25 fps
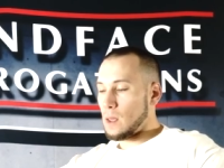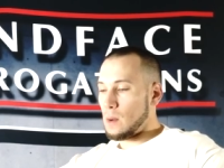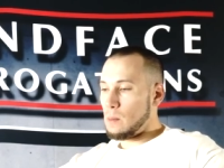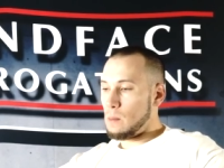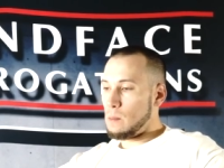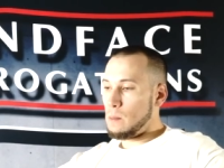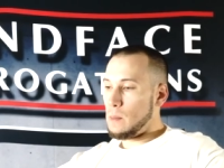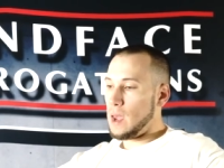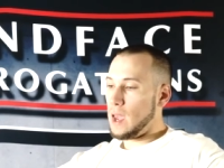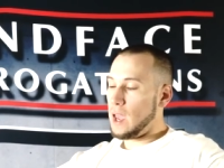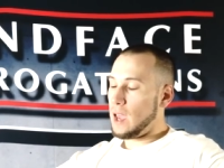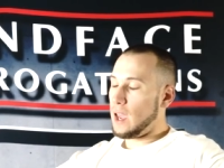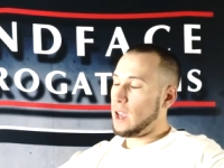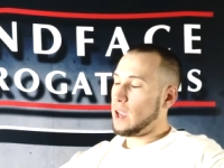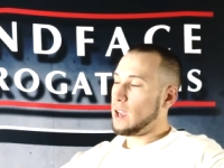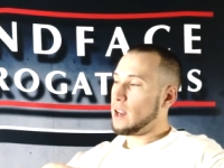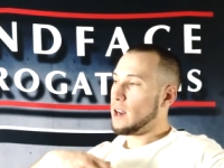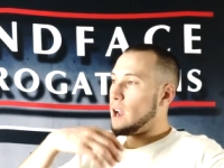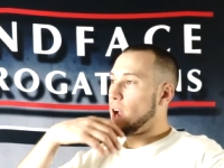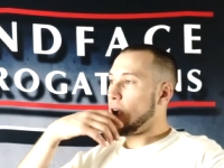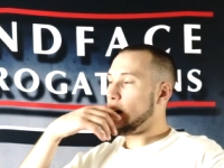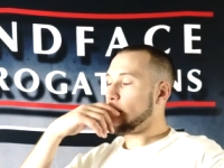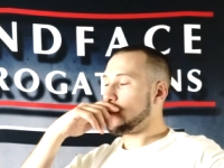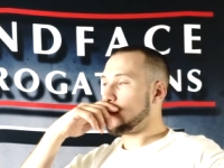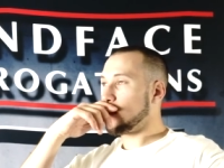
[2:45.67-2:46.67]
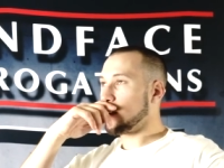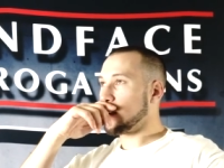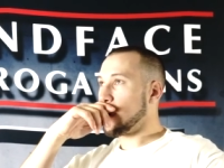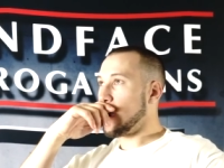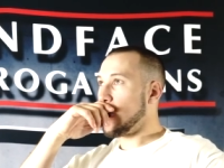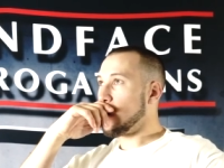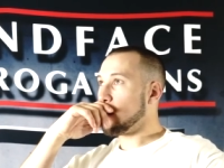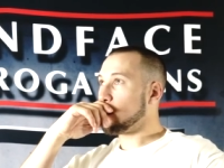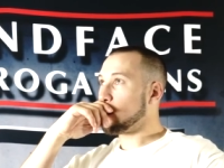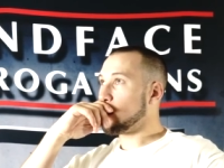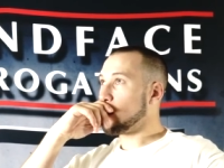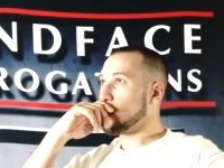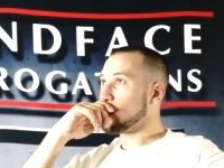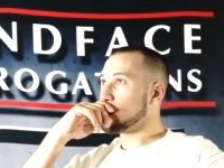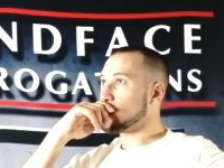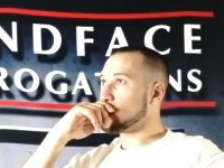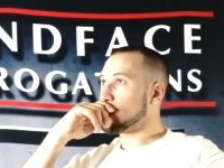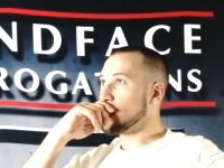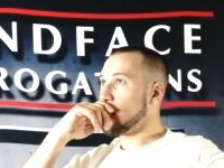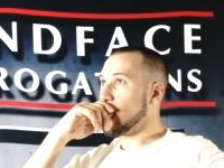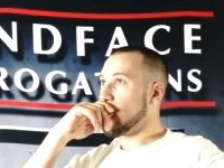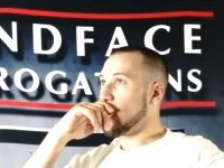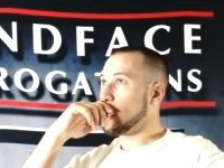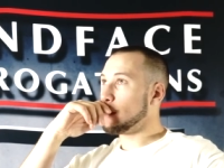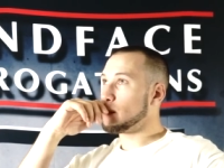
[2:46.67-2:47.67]
man, I forgot bro's
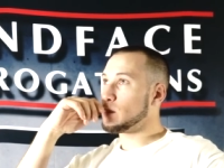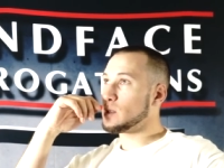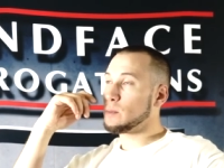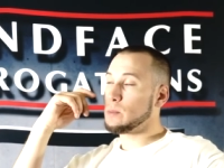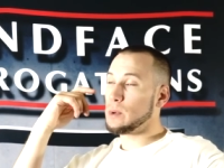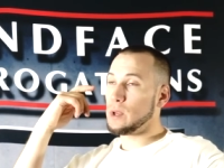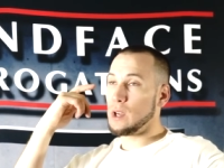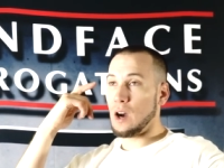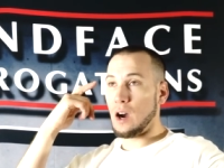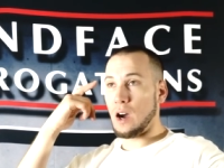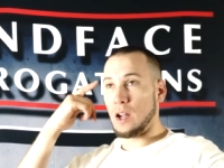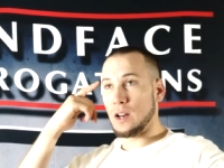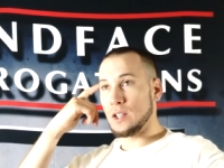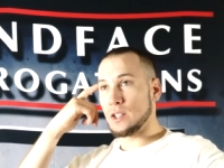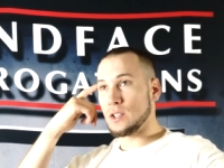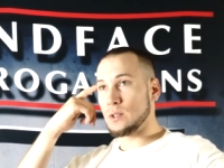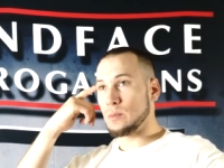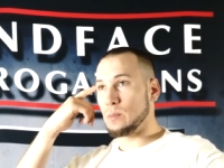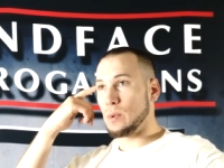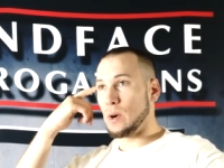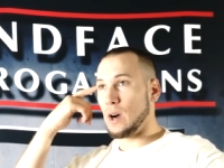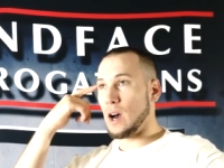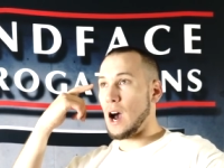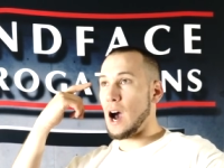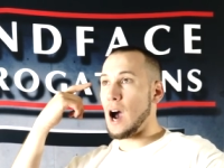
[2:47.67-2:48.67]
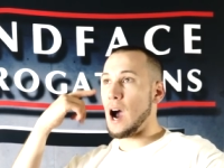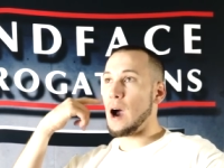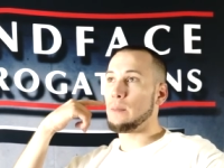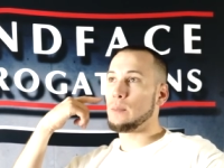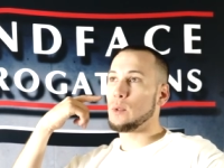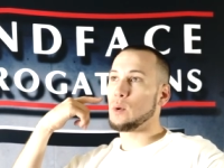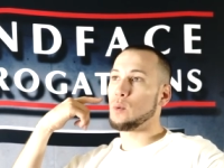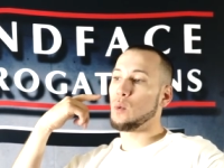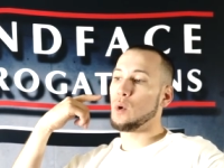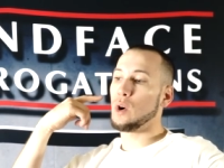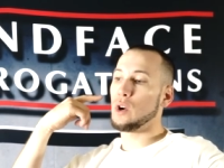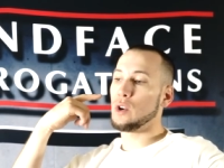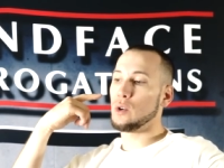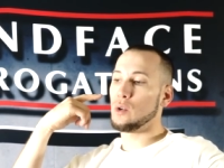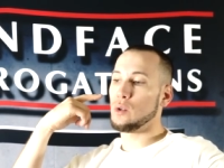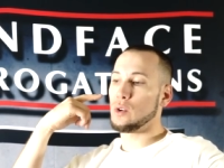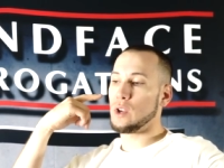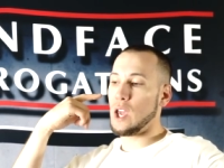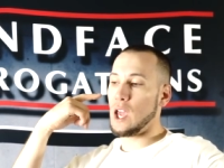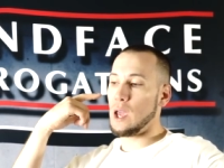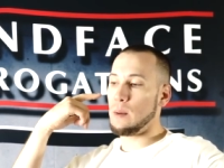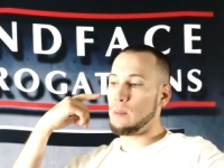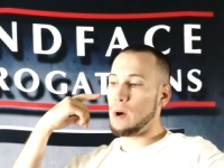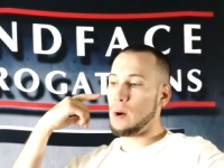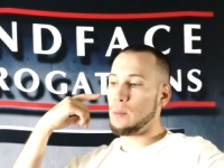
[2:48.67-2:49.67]
name to be honest, but I'm the one who
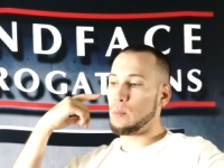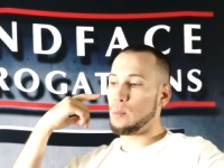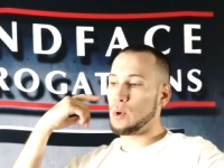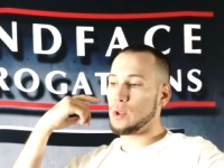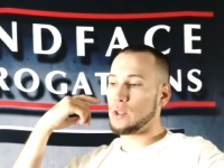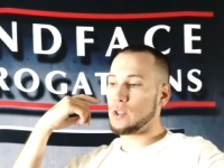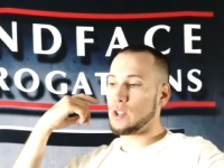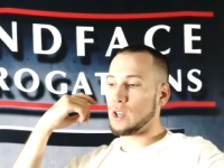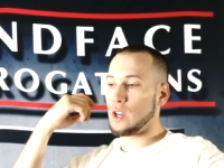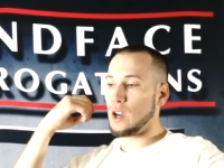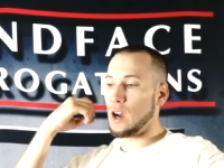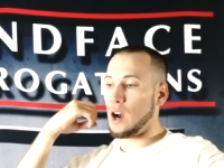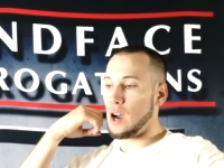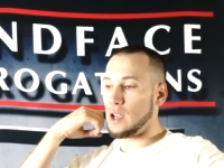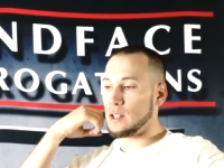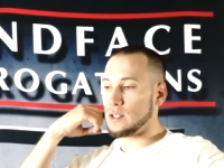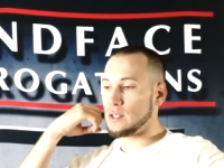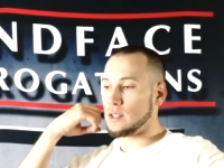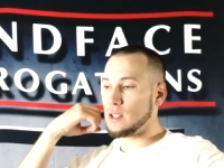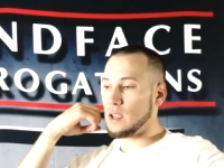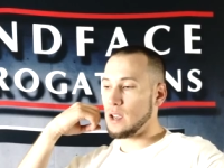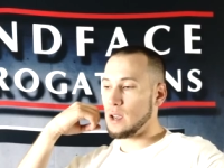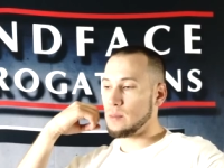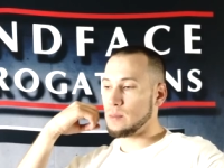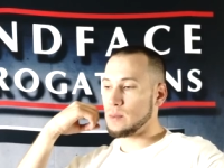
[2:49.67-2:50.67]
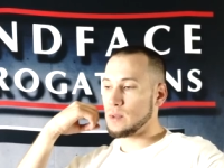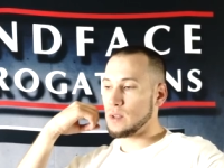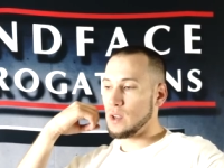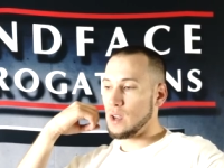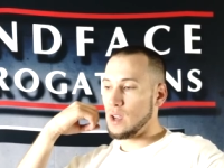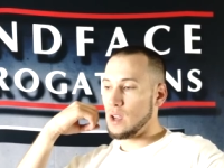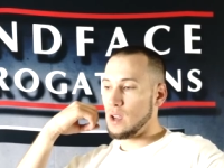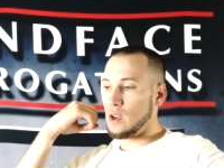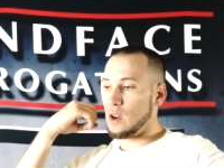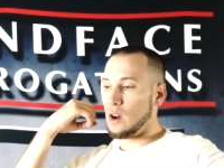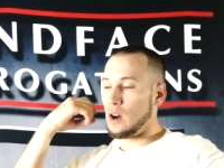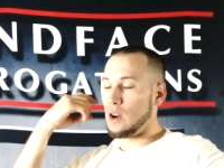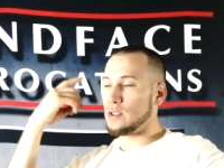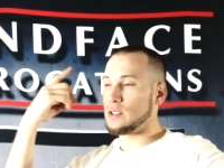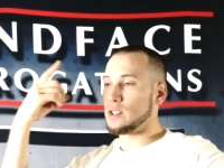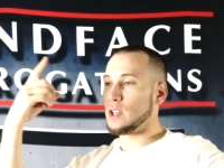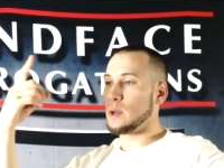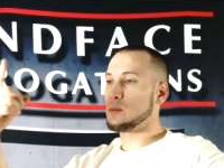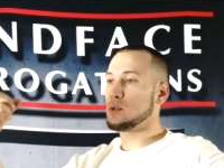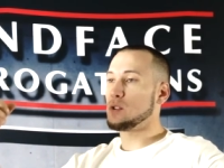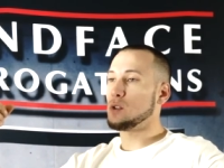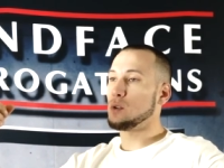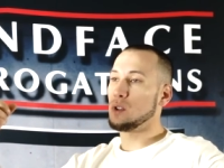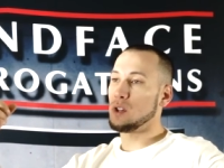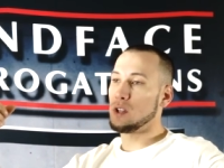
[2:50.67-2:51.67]
came up with the concept. Uh, his
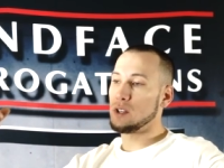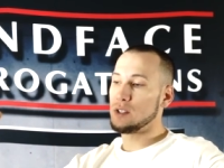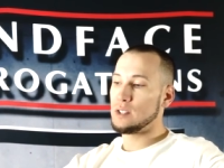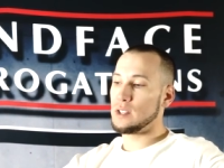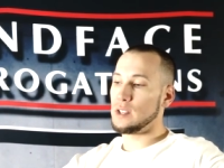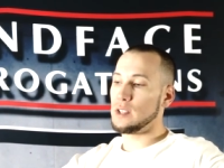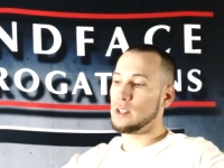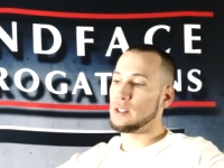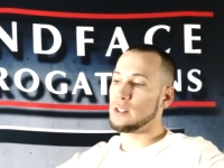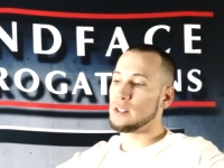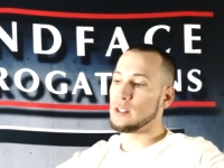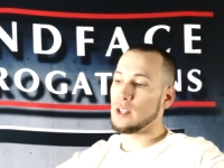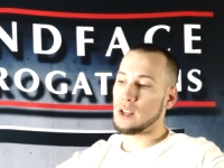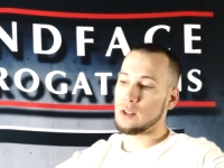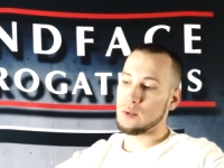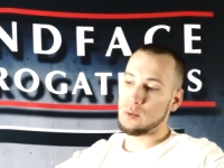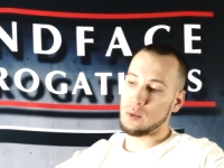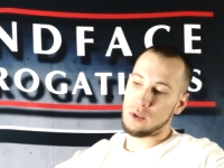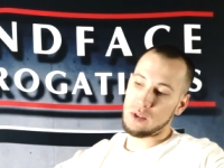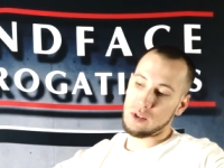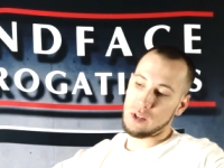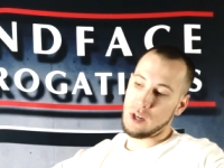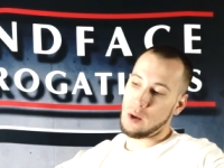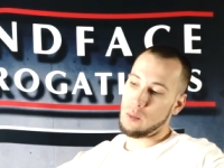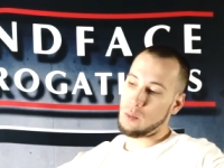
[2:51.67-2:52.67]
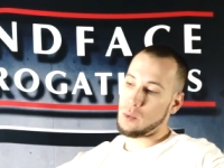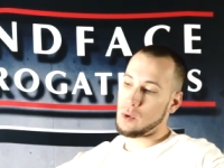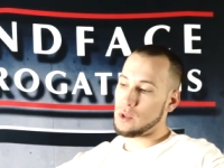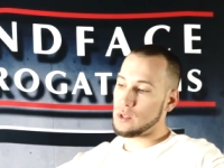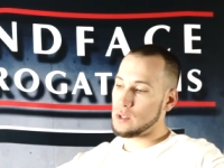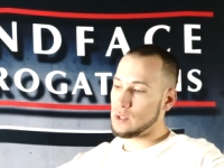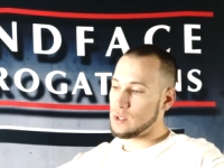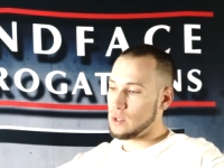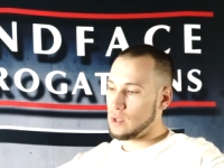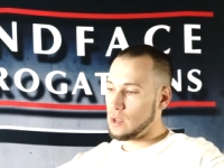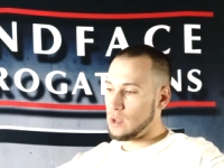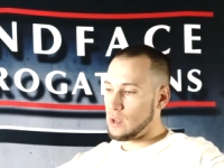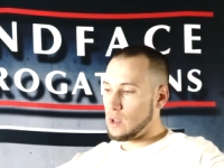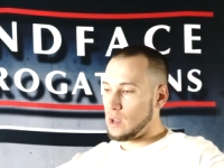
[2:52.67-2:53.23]
name's Ulysses. That's what his name was.